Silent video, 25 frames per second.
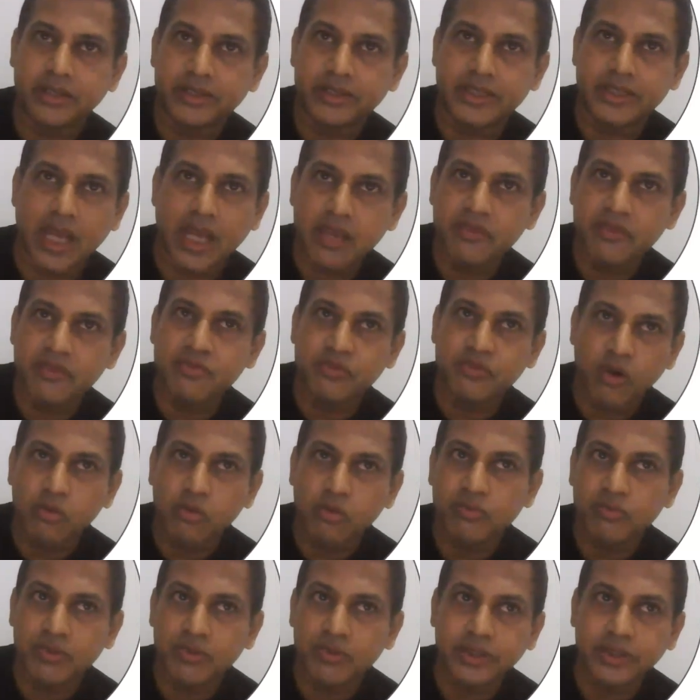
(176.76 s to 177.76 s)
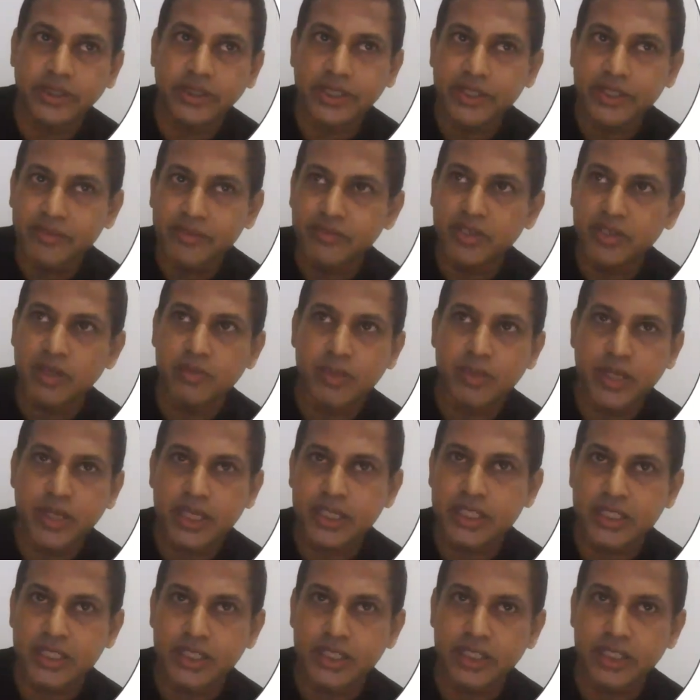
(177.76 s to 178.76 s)
type of
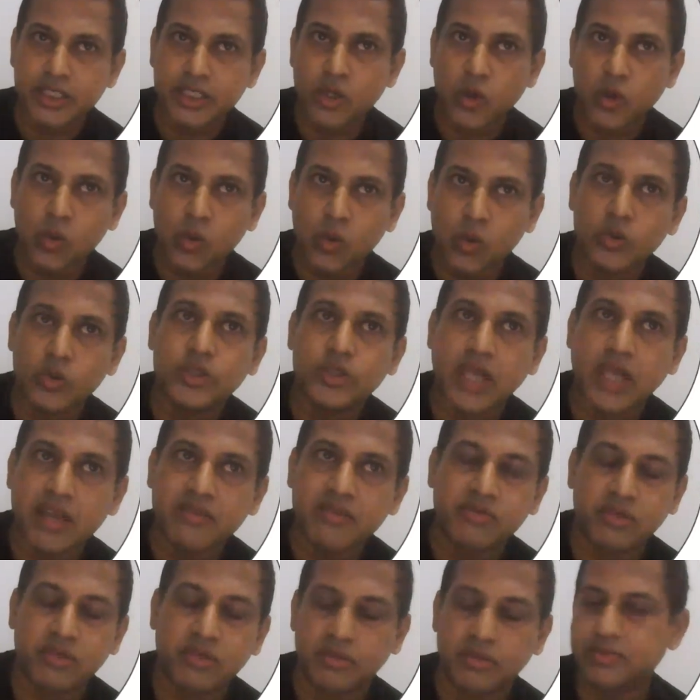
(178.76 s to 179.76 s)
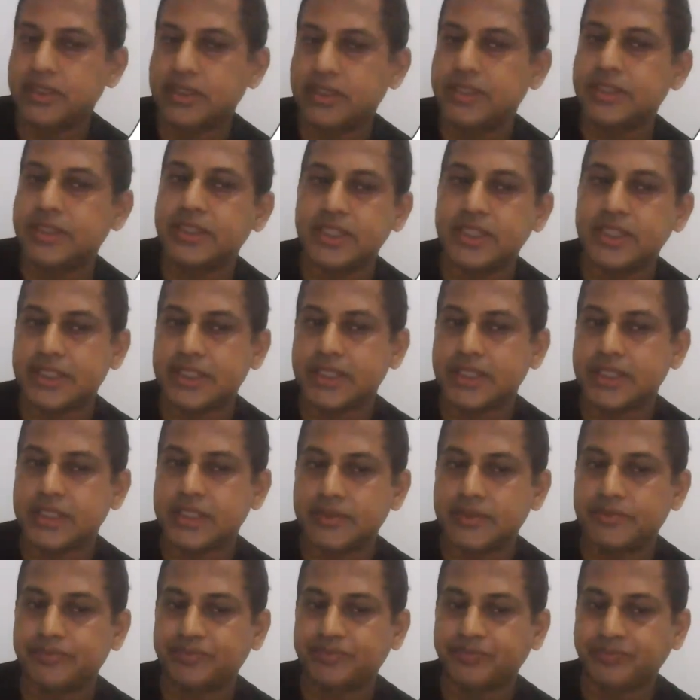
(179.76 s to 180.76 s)
inflammation or type of
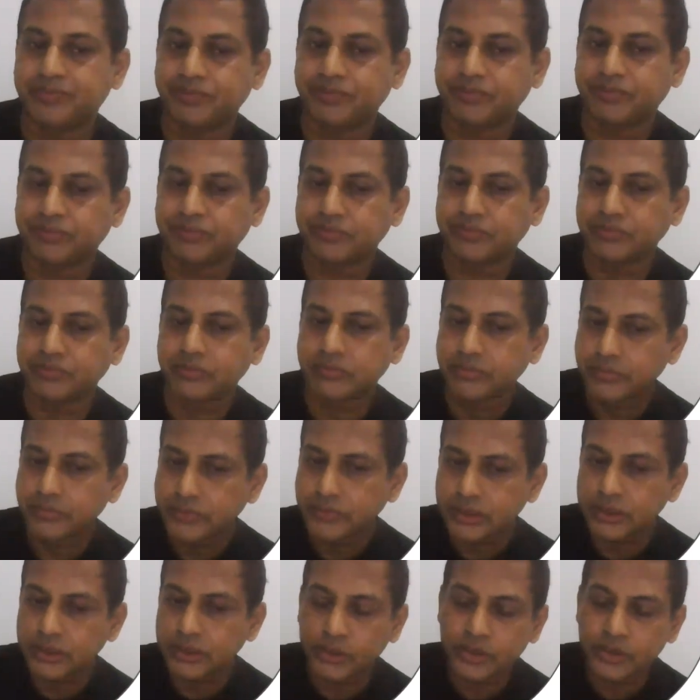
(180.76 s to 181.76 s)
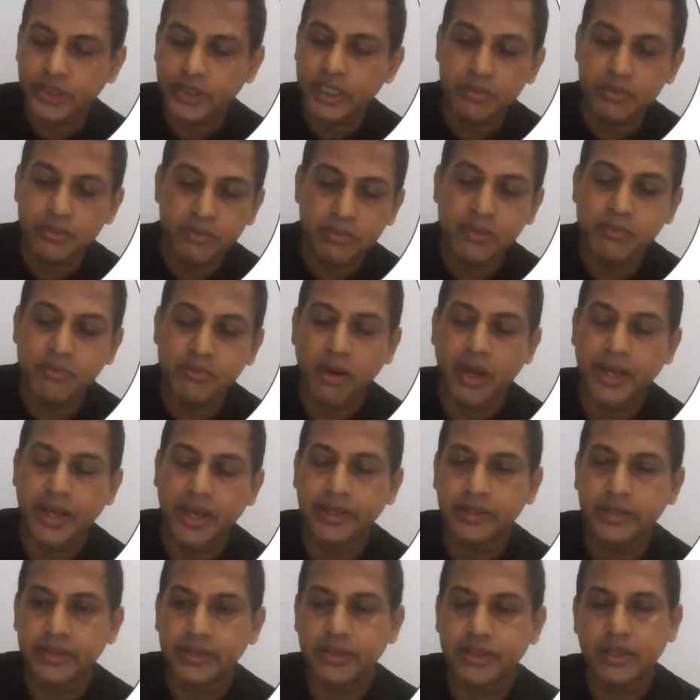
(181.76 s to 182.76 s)
conditions. So keep in
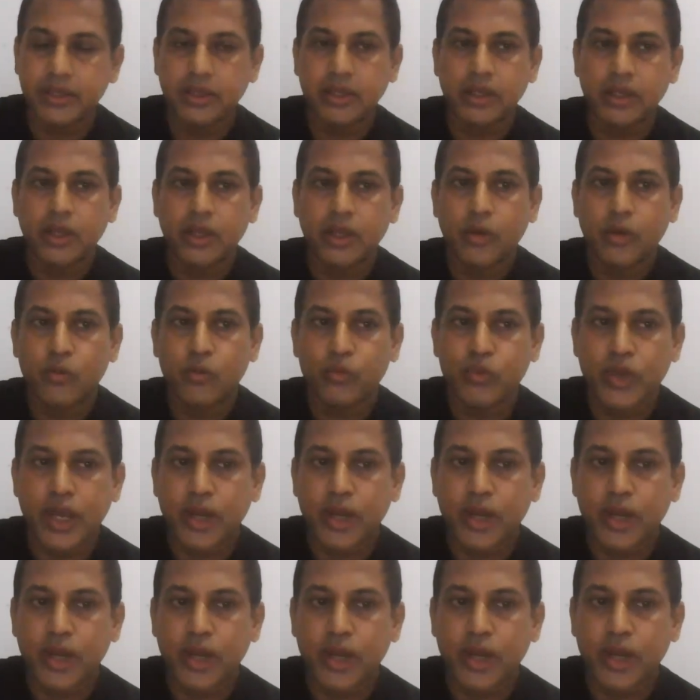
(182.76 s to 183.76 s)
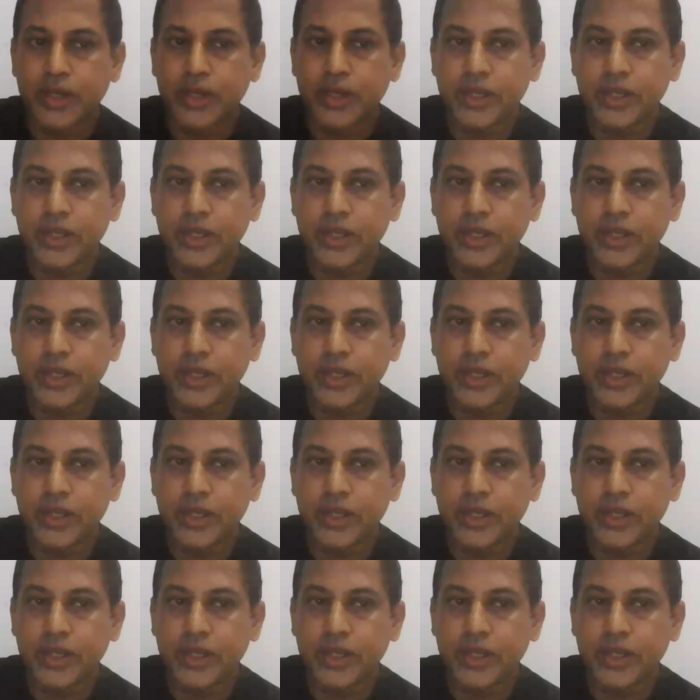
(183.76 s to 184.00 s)
mind, we are going to